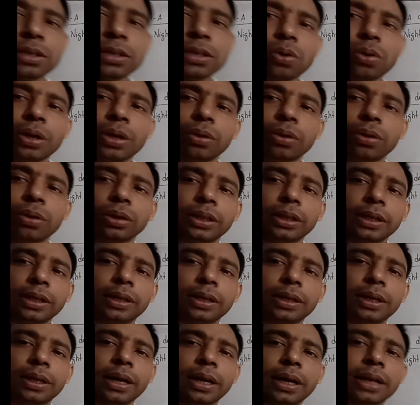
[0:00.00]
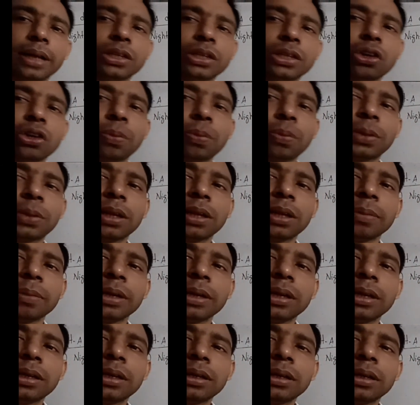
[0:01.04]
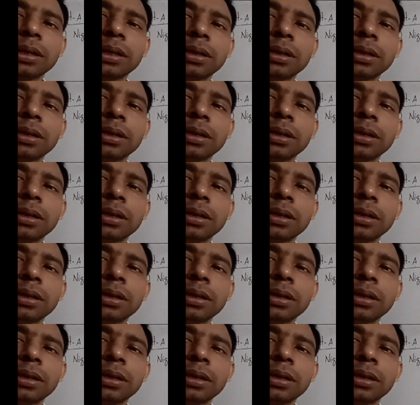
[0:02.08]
is going on there, and xerophthalmia.